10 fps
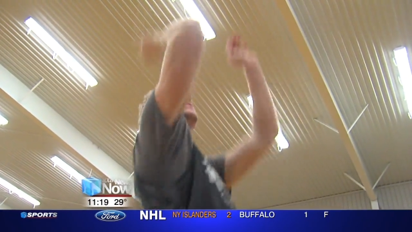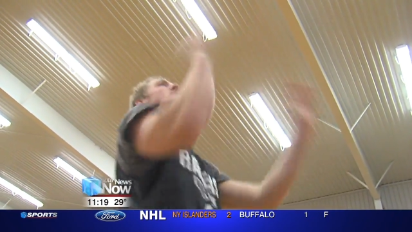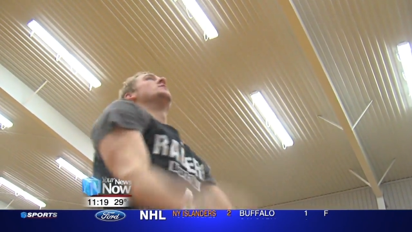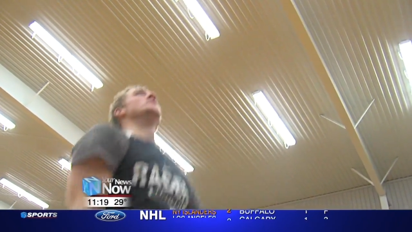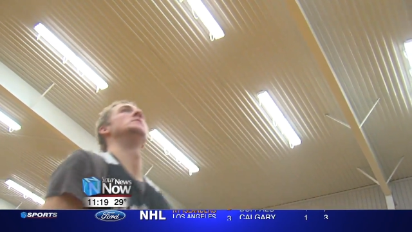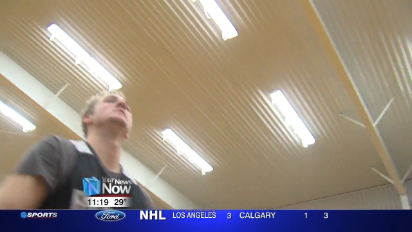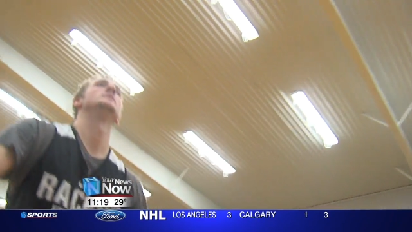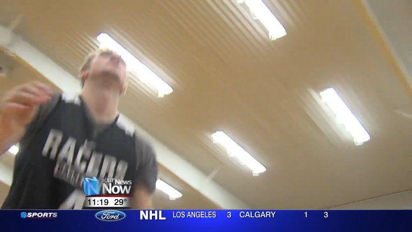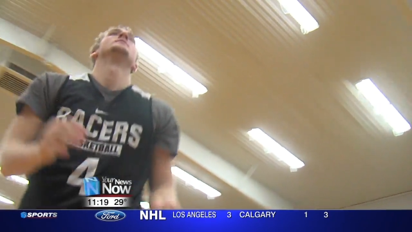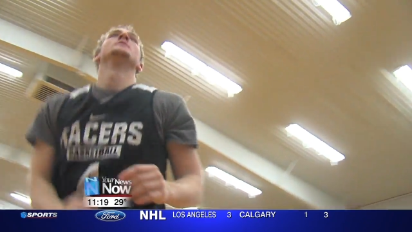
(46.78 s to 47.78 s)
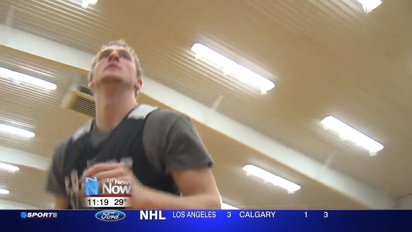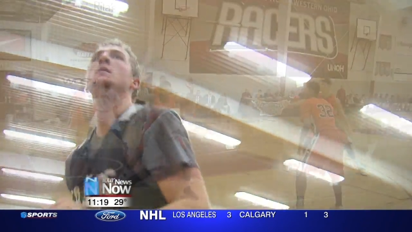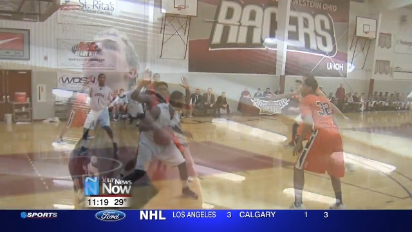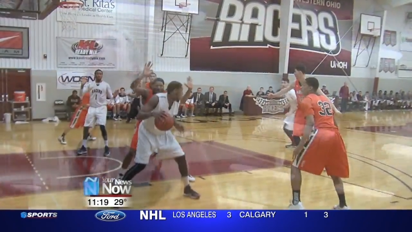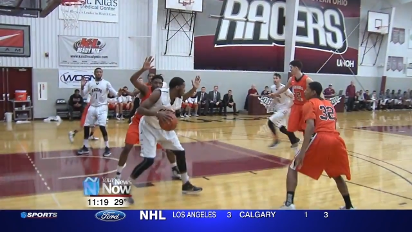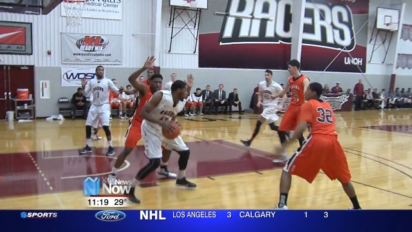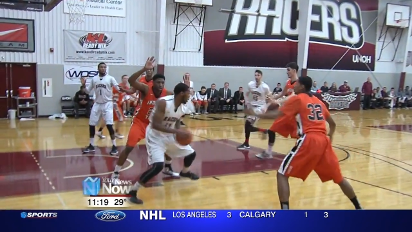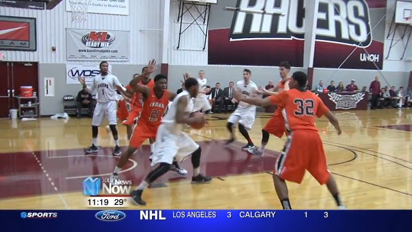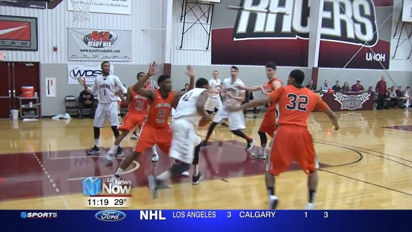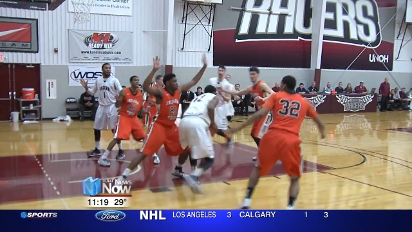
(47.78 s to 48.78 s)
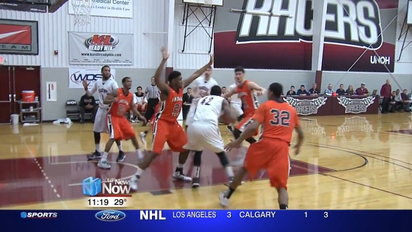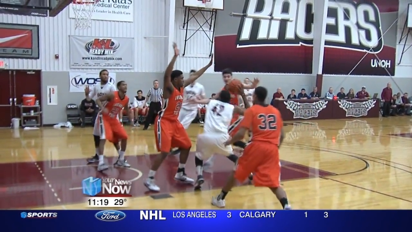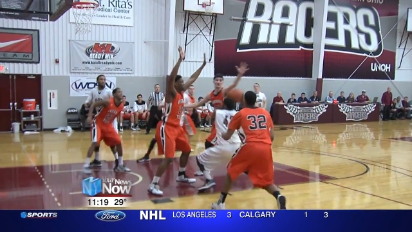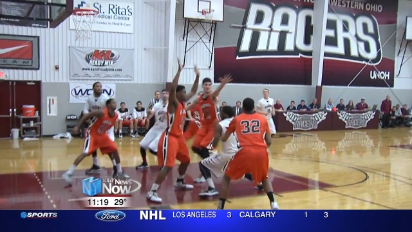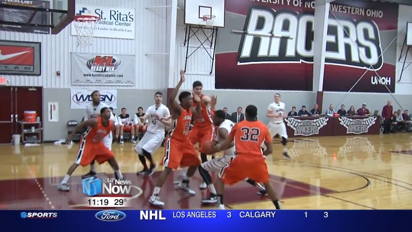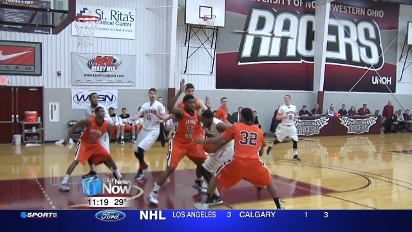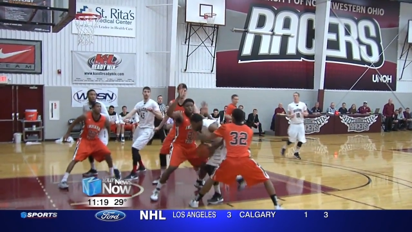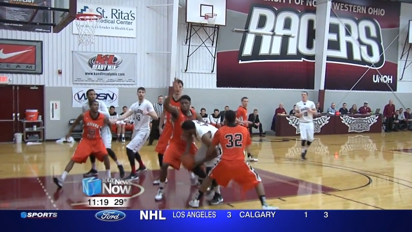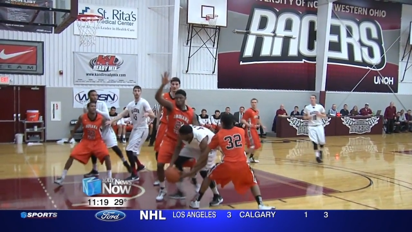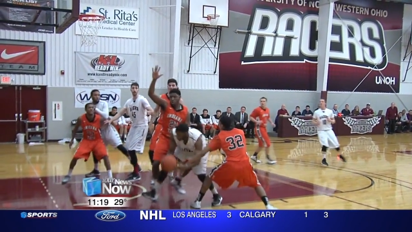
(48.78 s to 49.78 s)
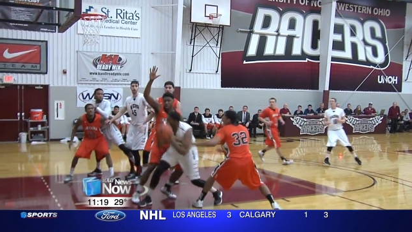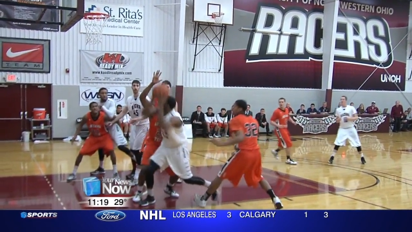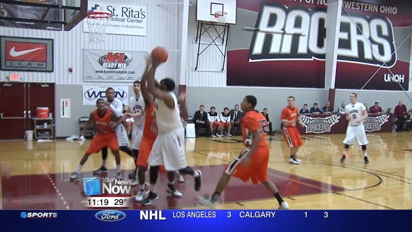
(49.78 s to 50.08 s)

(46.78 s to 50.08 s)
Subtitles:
[unreadable: no face in view]